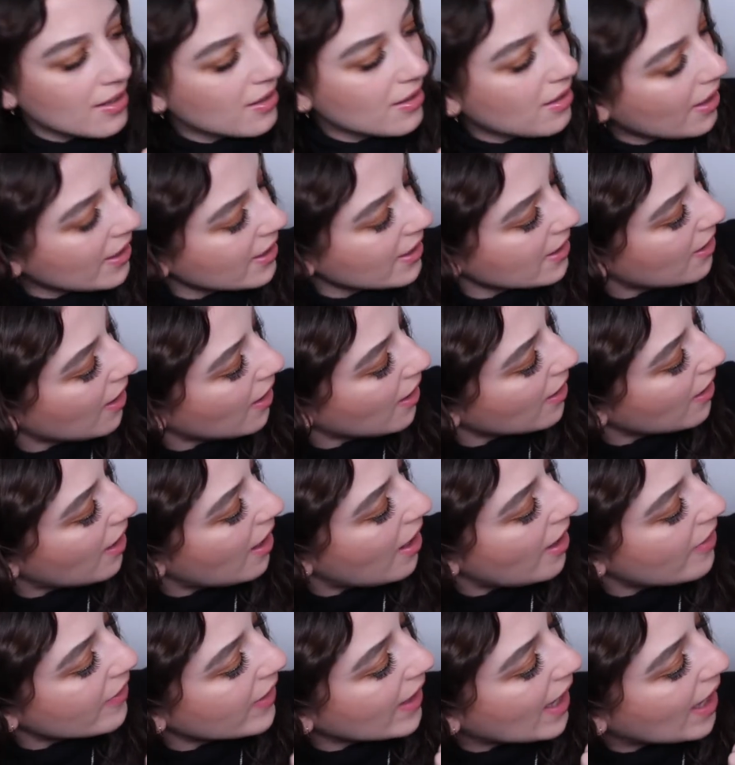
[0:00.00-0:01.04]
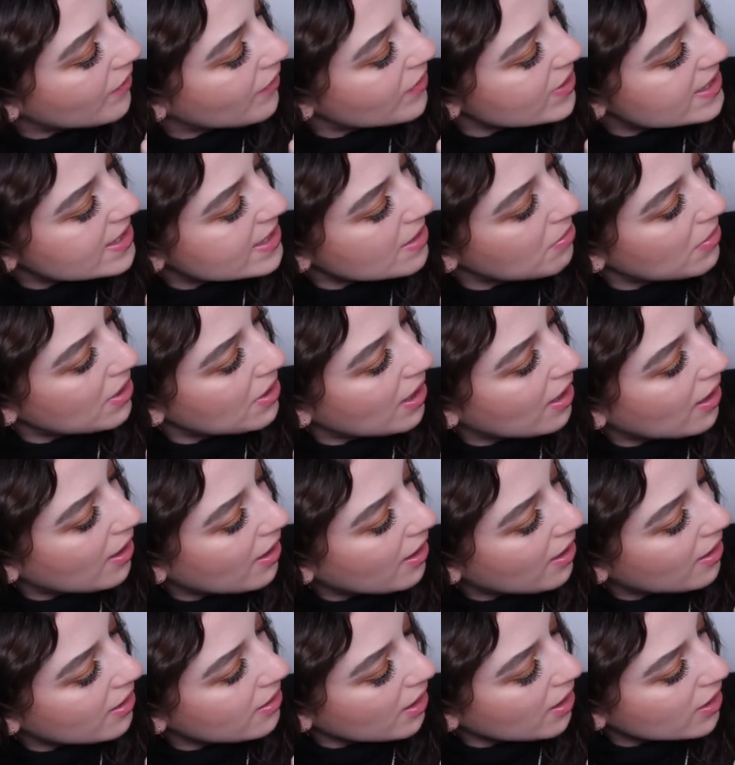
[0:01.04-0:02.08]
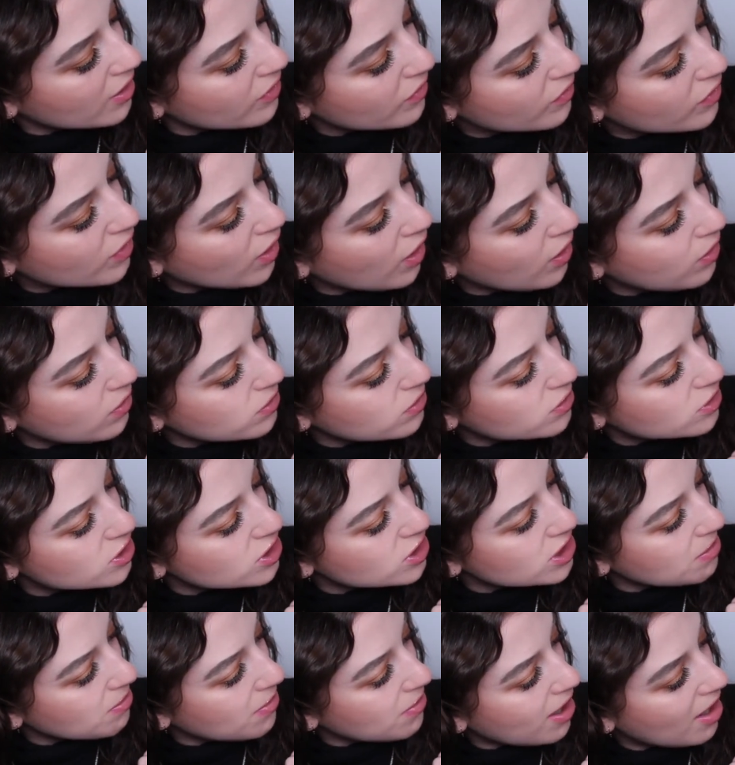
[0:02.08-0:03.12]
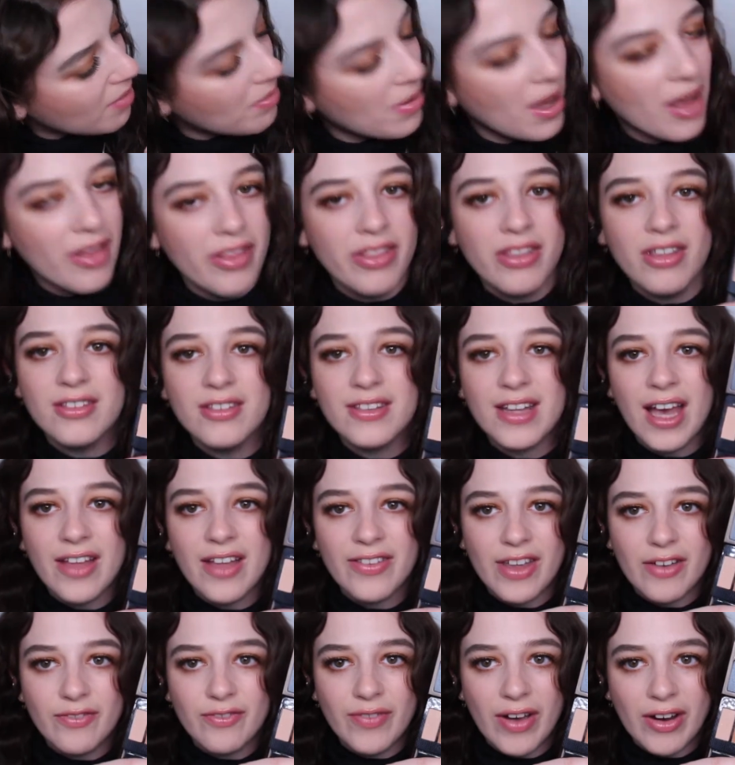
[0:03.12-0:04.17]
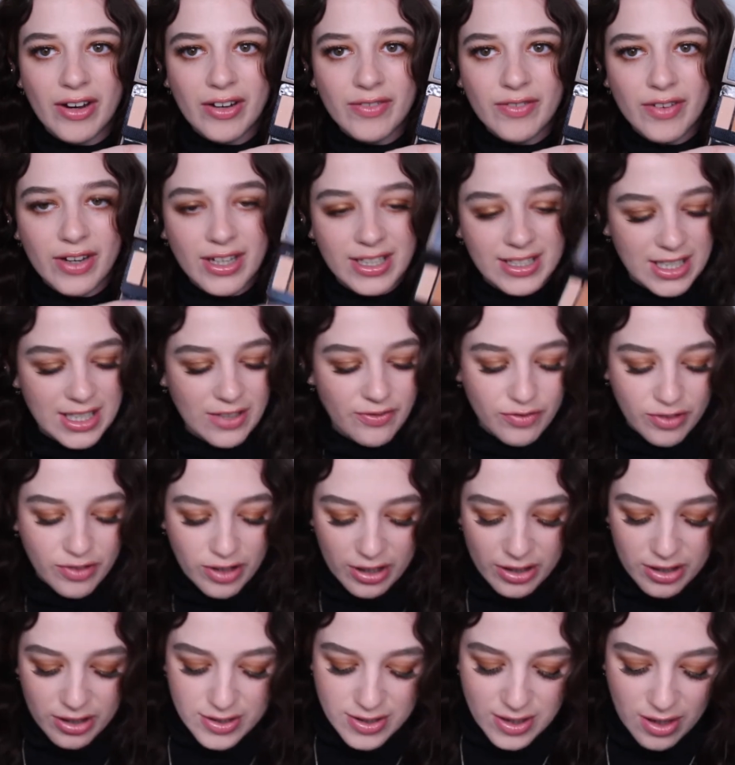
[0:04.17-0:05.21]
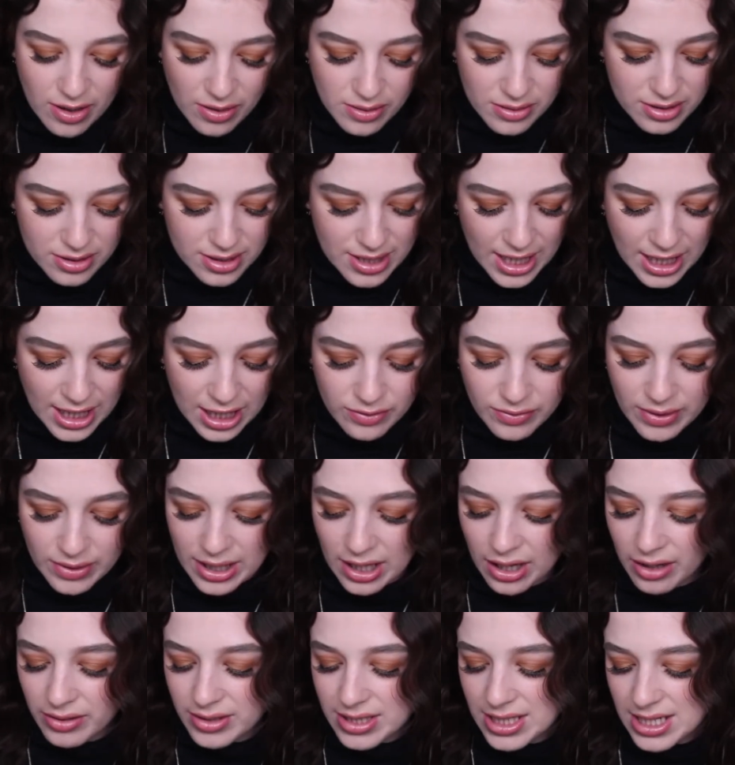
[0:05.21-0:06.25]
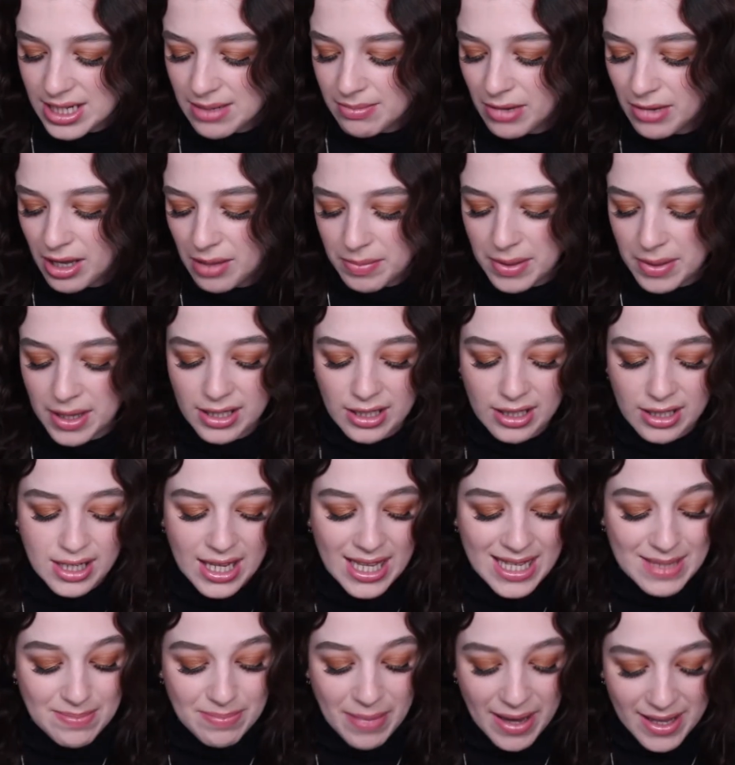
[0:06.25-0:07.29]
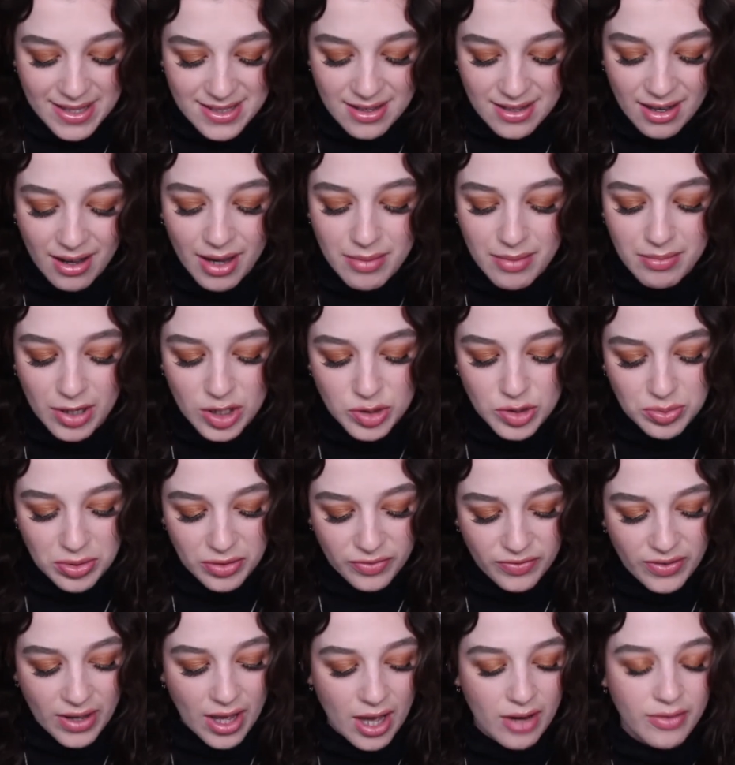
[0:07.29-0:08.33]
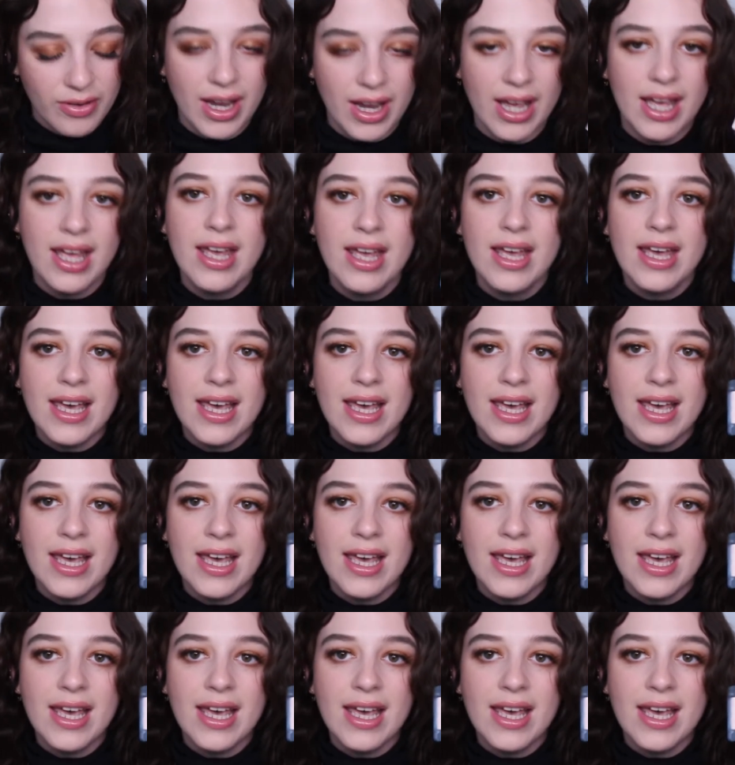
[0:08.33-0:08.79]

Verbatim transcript: light colour, they have a similar kind of gold shimmer, but other than that, they're very, very different. So the Naked Reloaded, in my opinion, is better. I much prefer it.